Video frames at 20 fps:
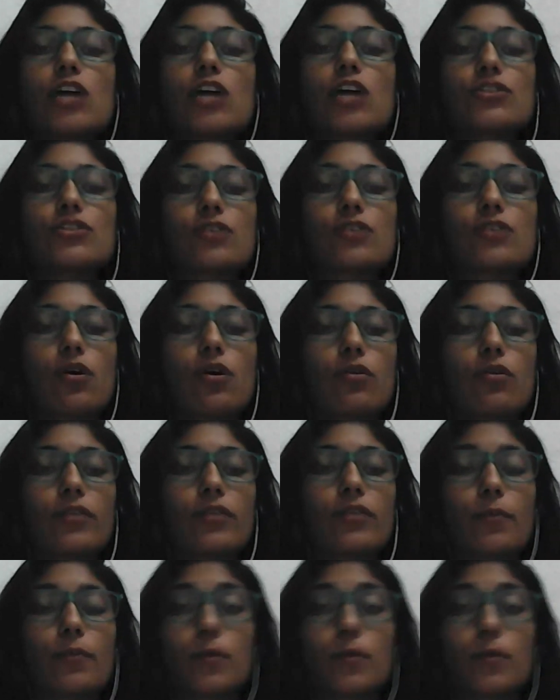So,
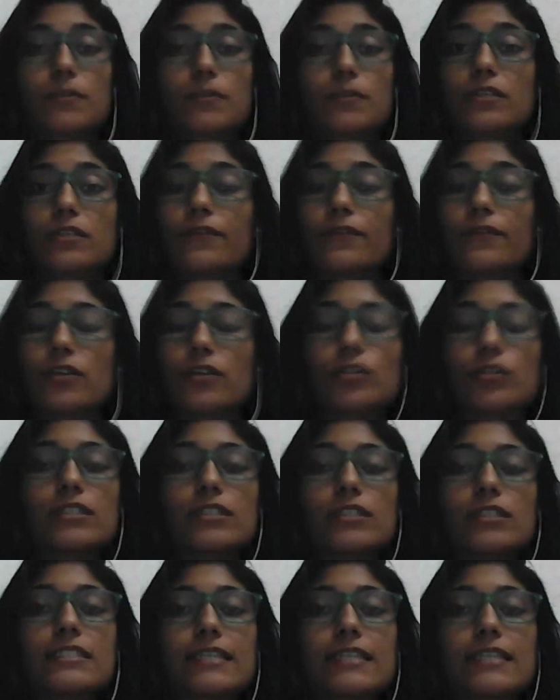the purpose of the
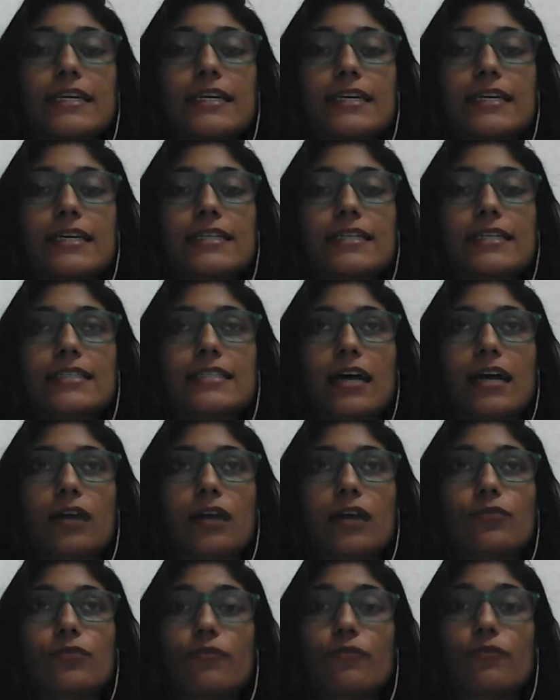course is
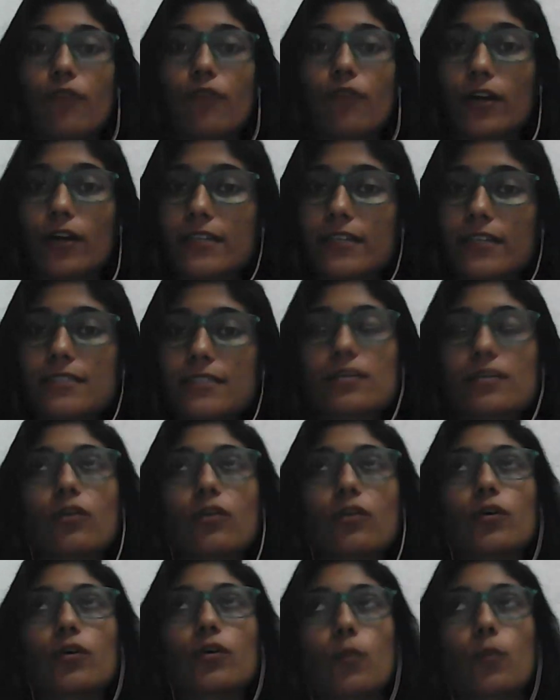reports
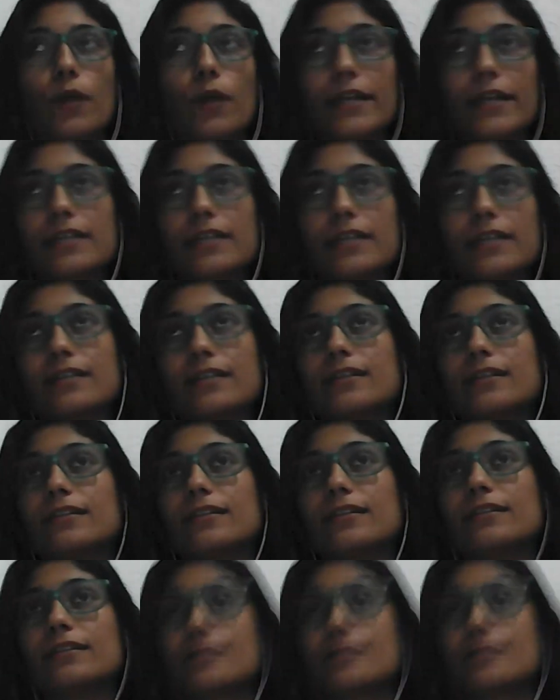or work
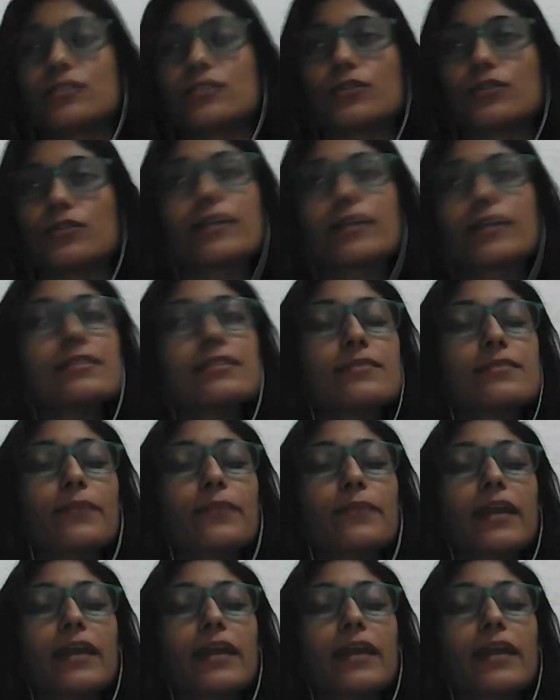in the students.